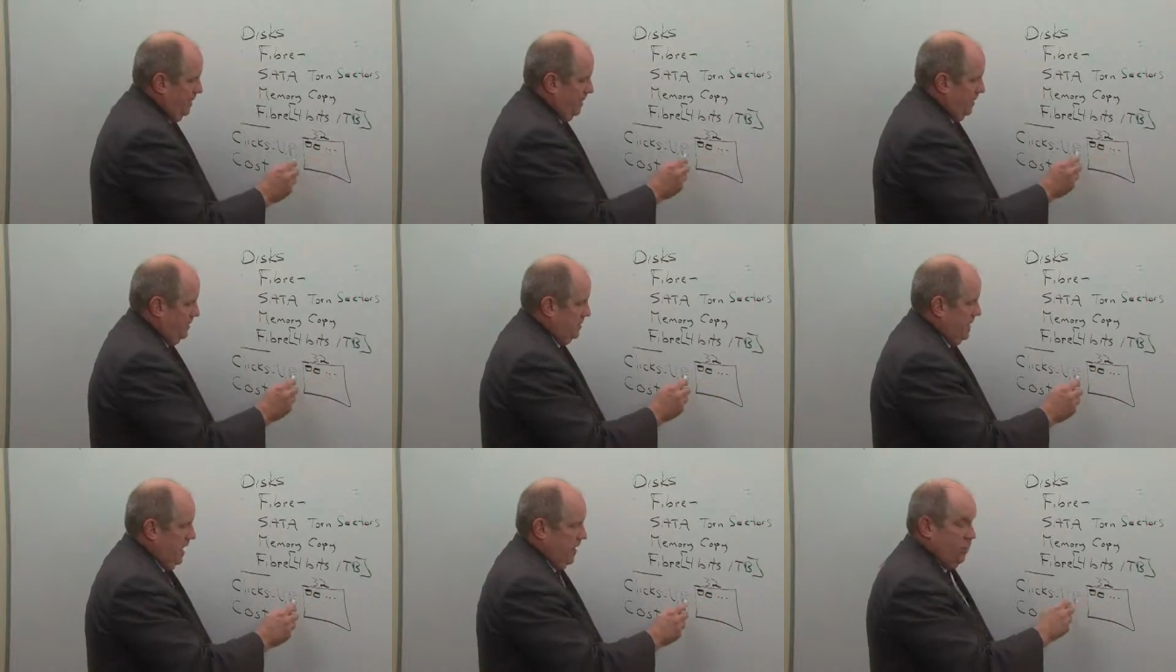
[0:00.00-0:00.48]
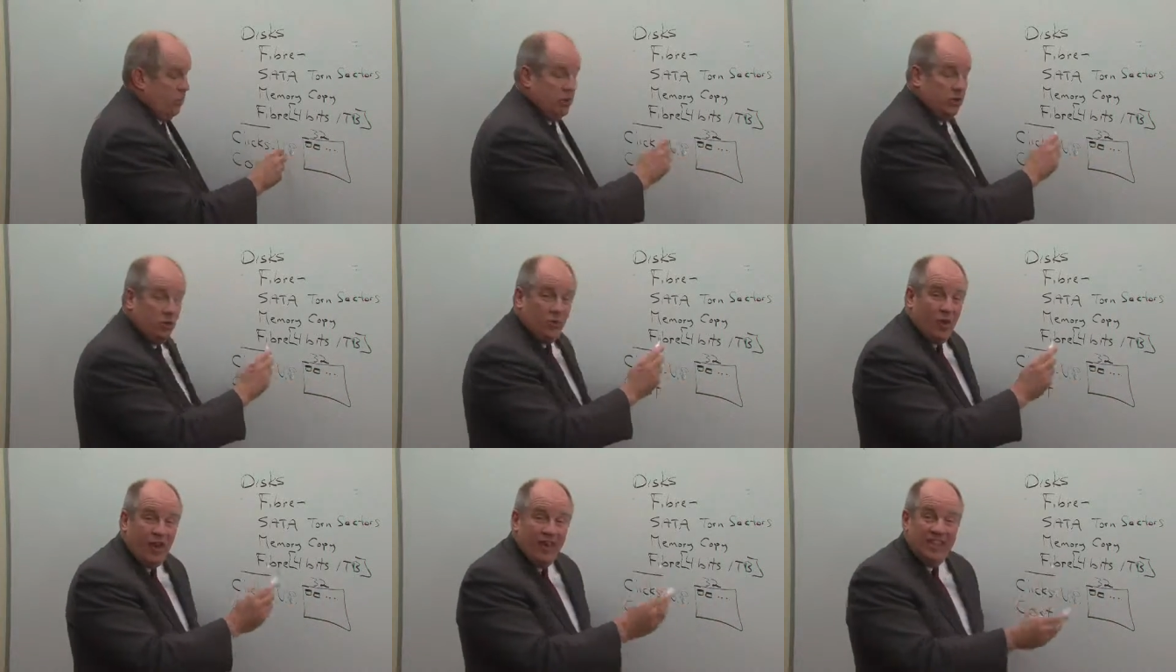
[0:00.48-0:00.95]
is that when
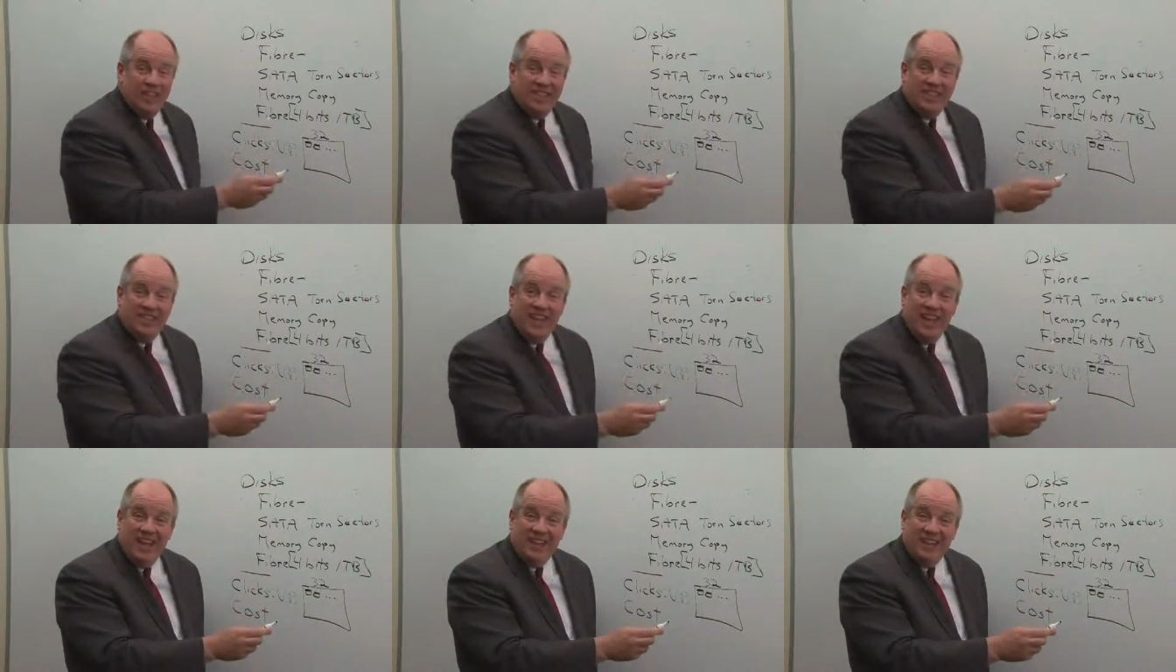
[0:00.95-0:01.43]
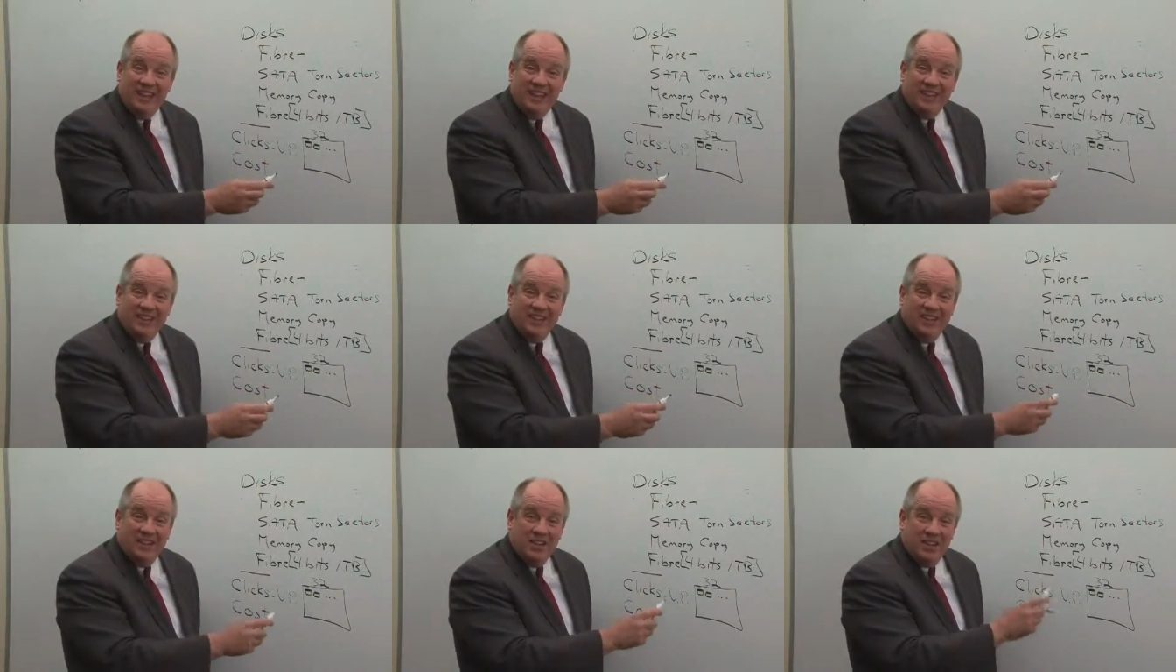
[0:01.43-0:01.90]
you write the
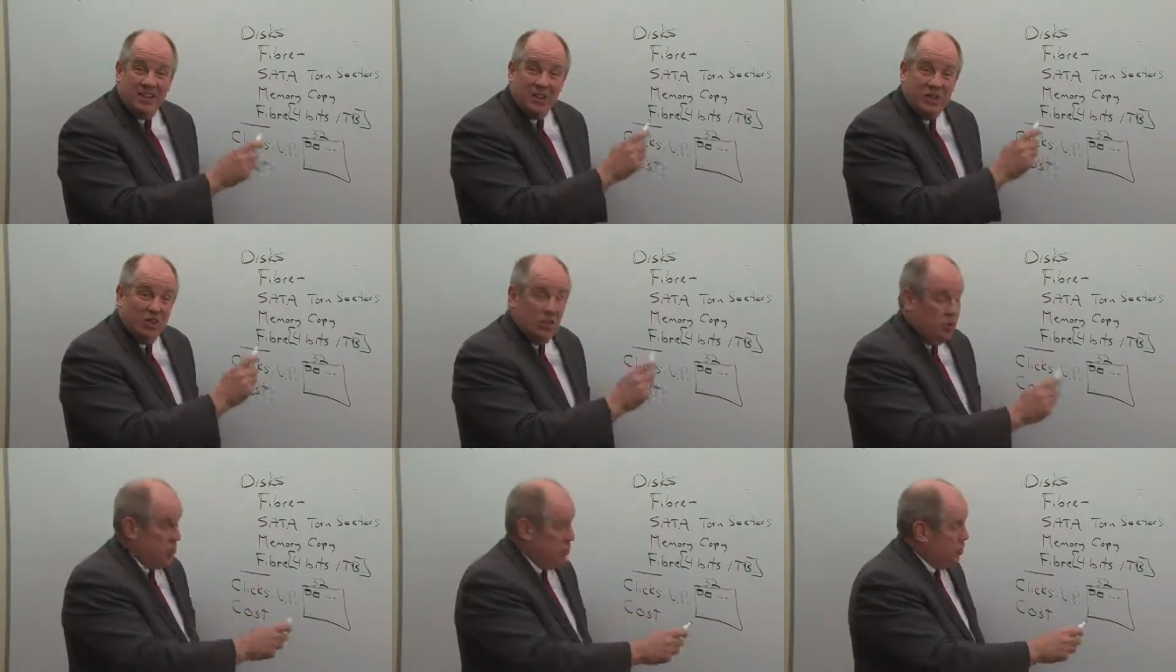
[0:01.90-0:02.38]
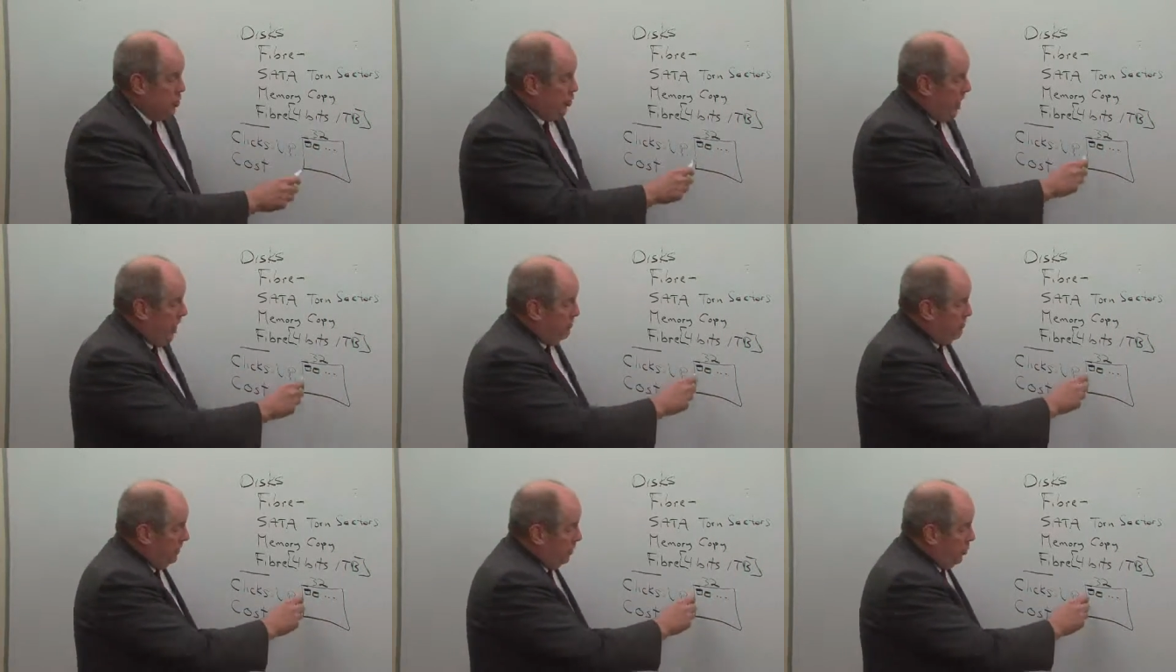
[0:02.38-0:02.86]
data, you
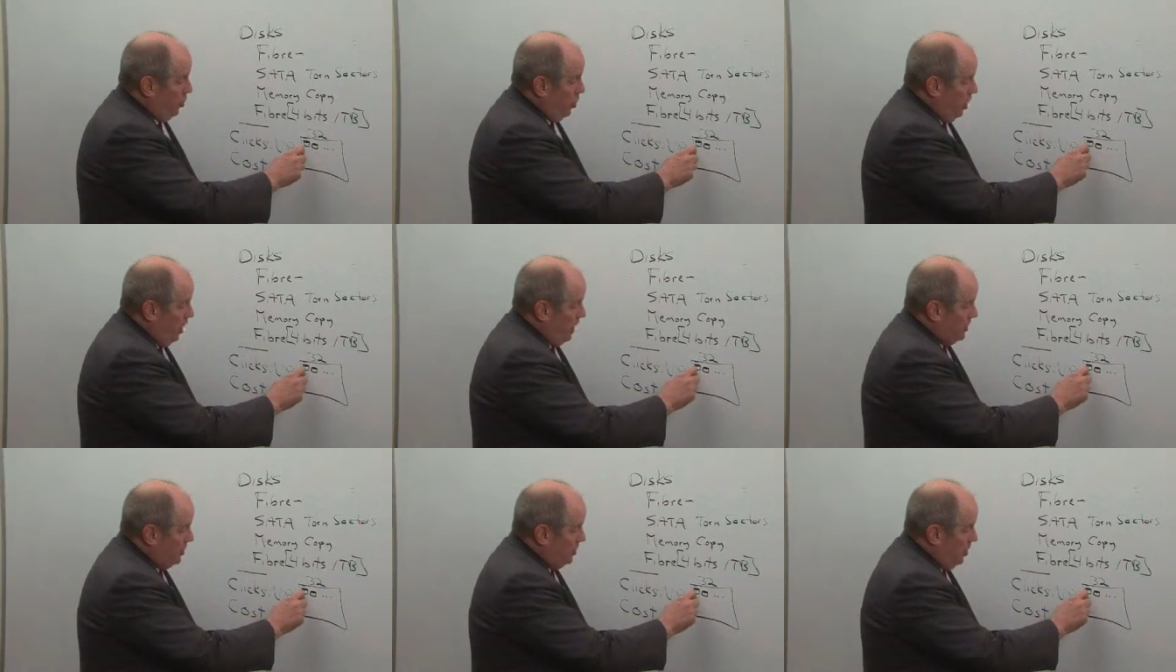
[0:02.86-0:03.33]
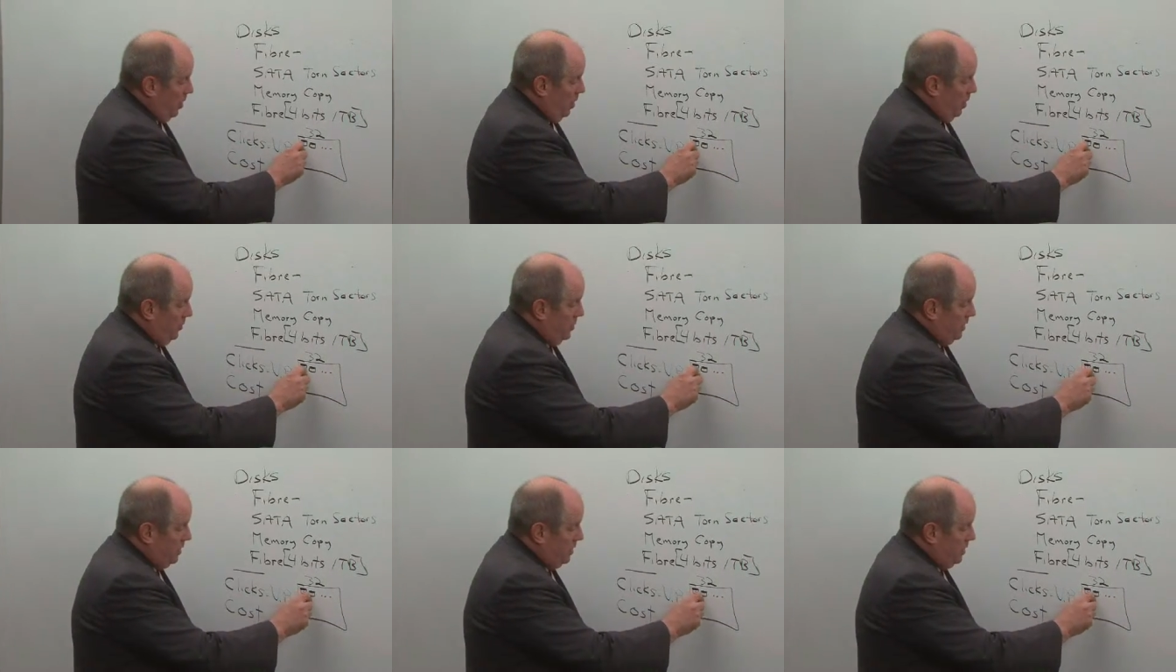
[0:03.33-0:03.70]
stripe across all